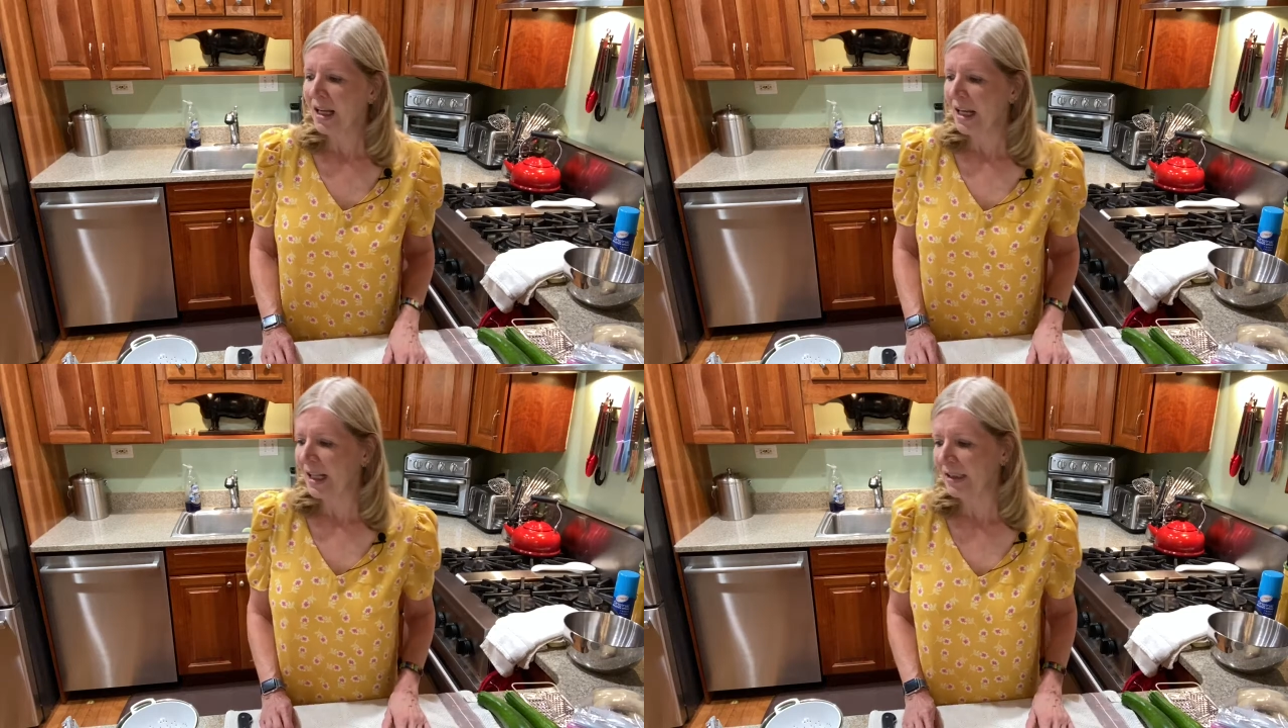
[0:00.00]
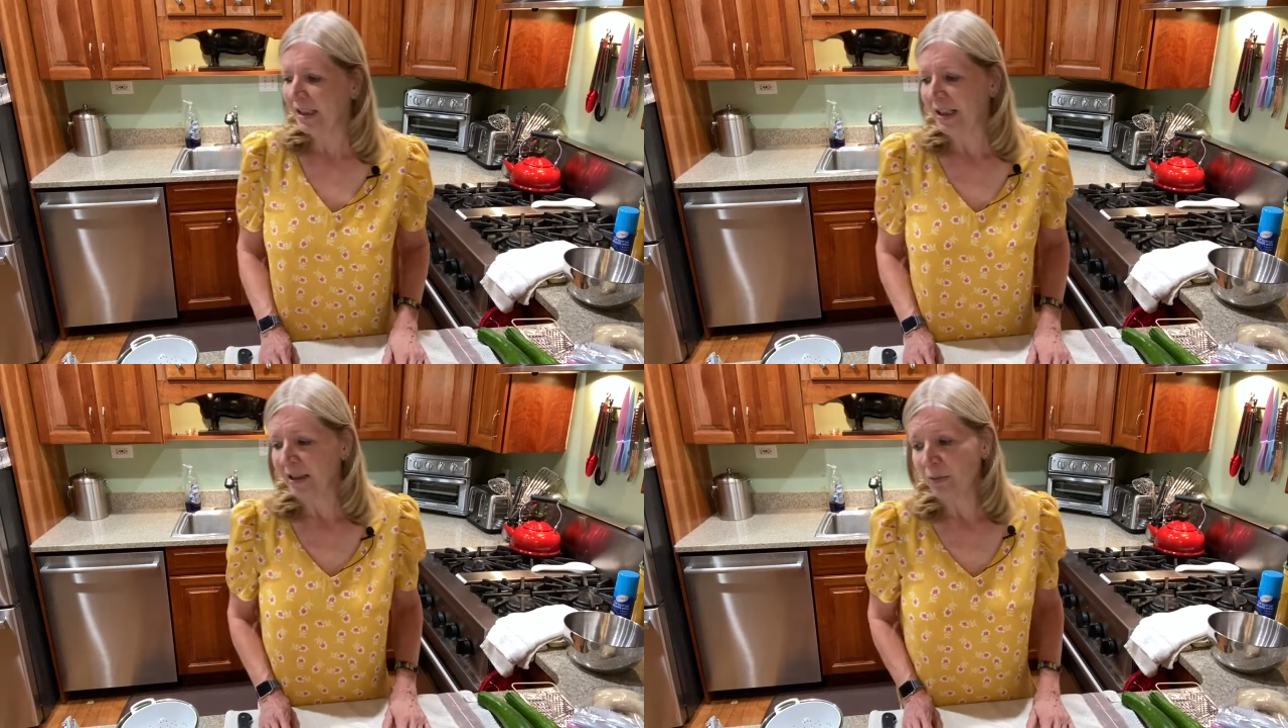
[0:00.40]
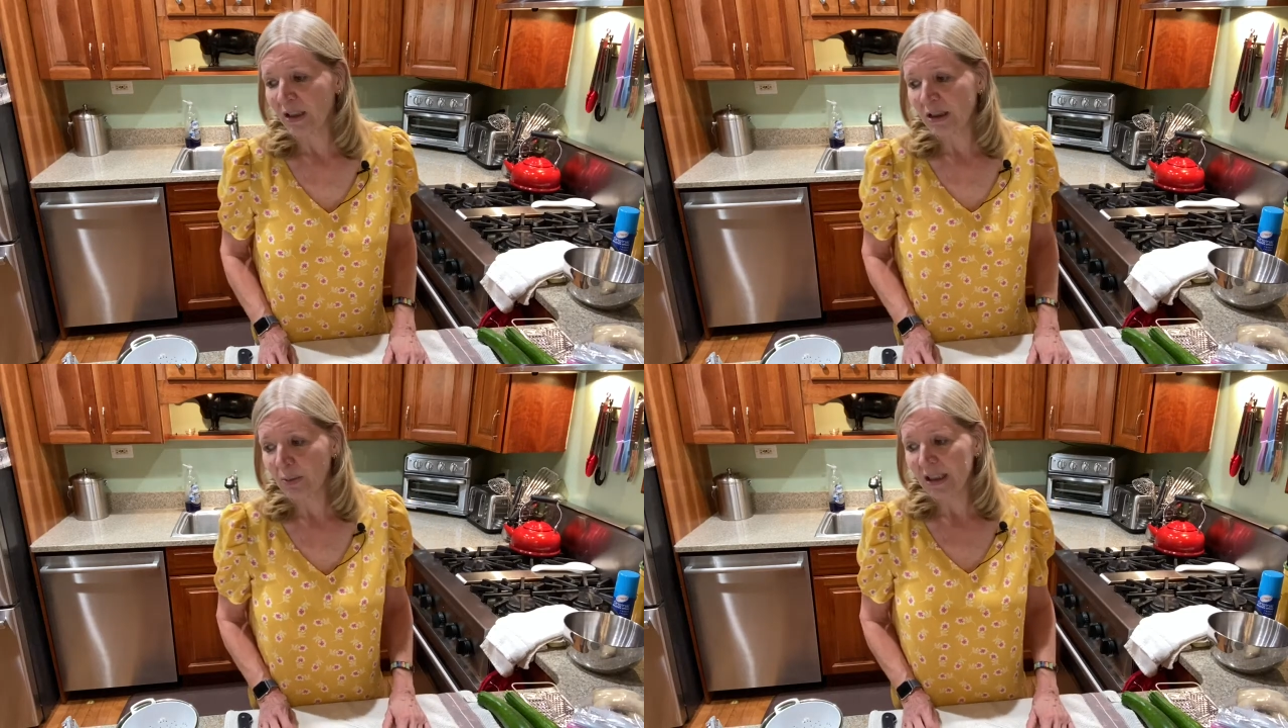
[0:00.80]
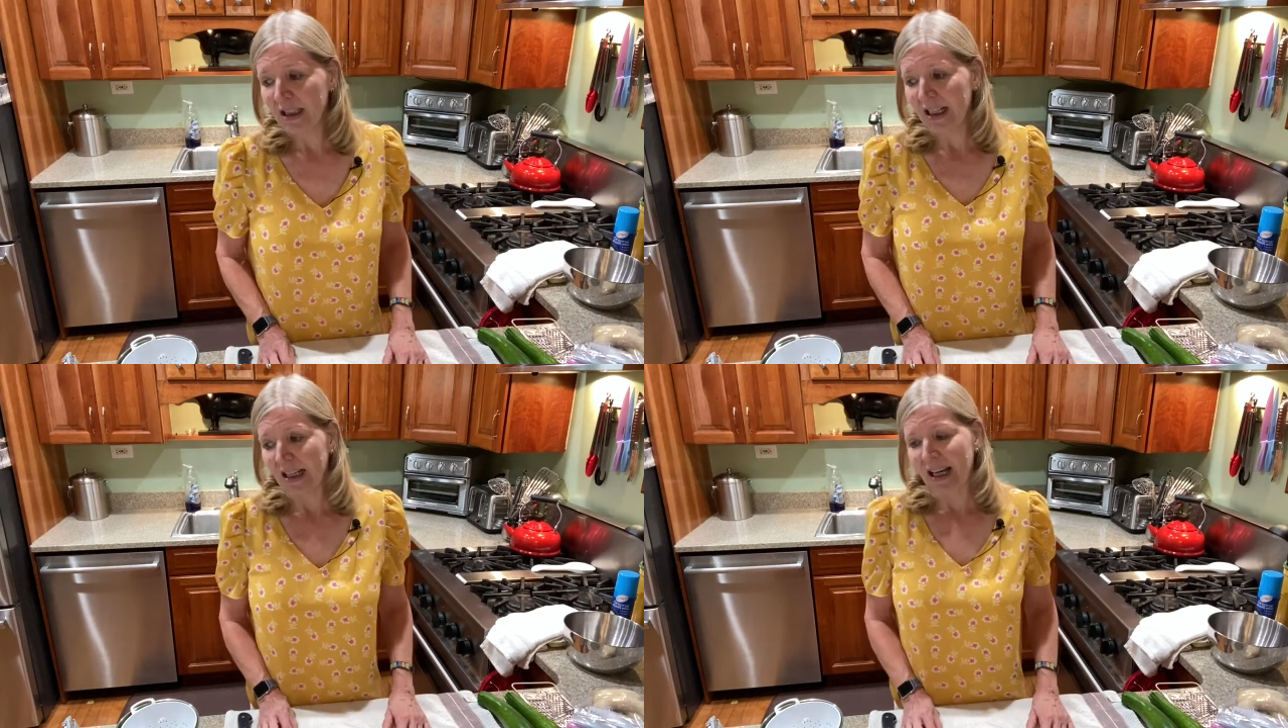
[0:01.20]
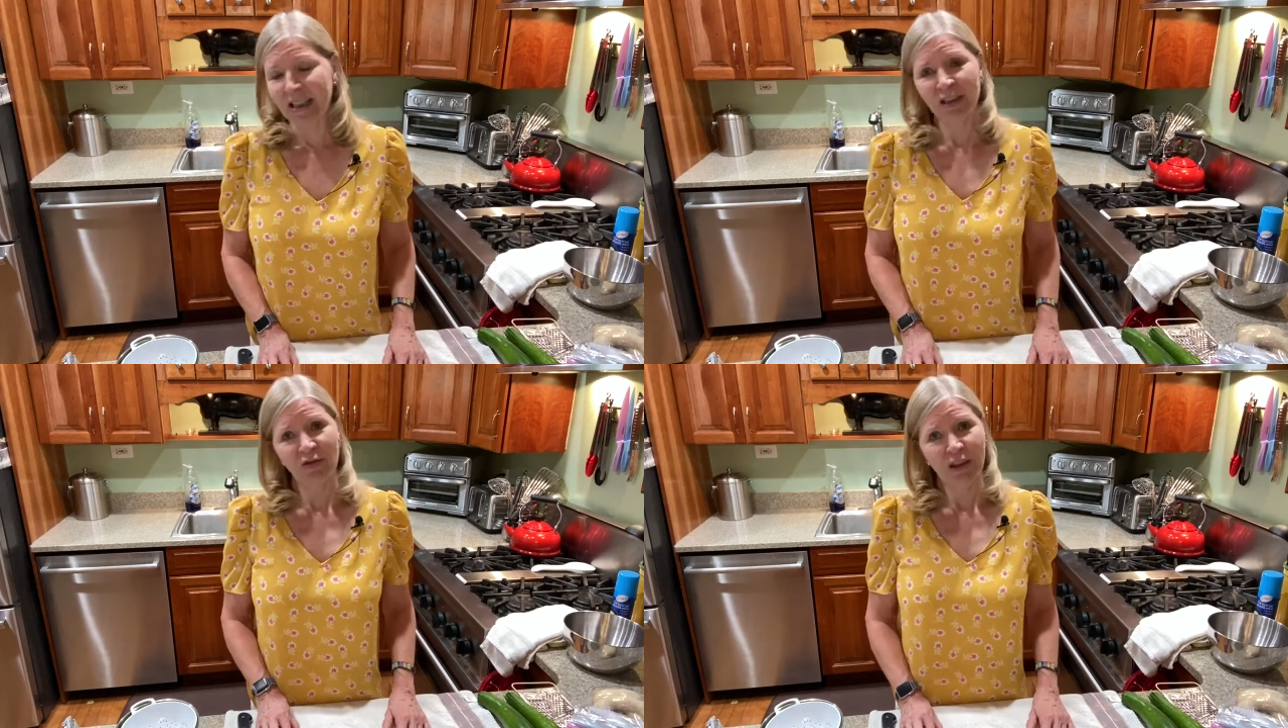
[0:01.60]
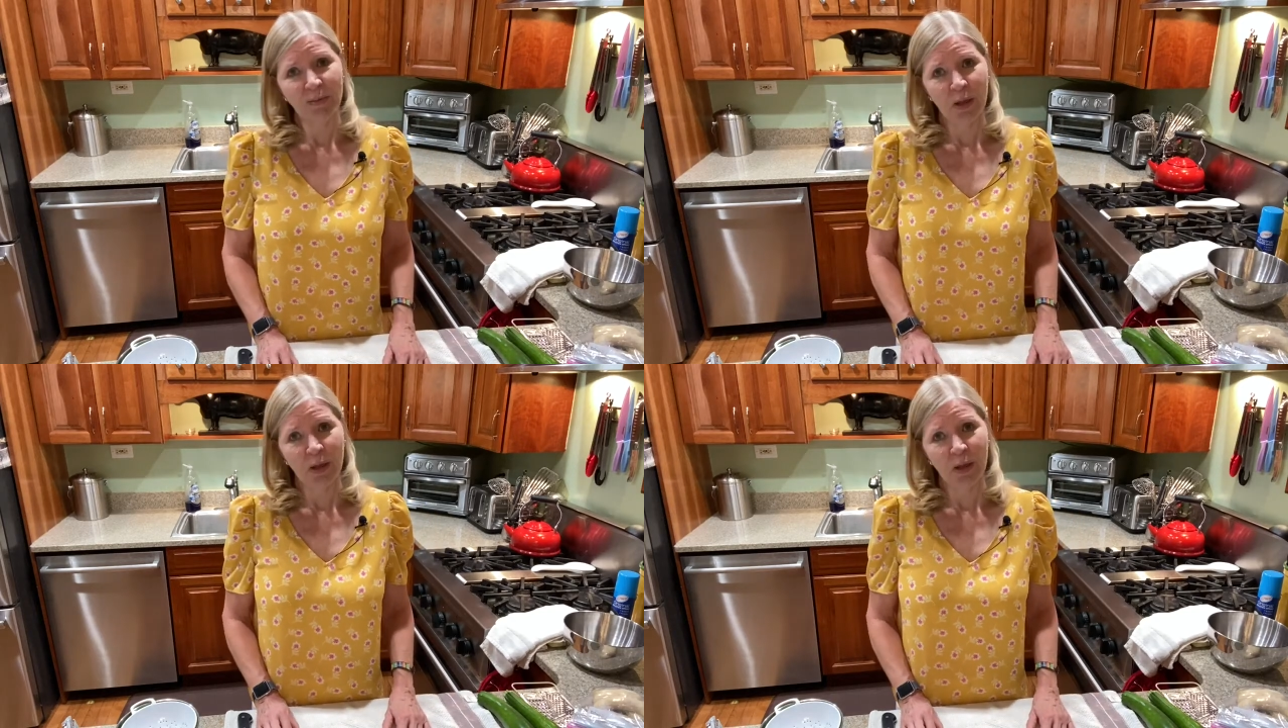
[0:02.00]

And the recipe that I got is from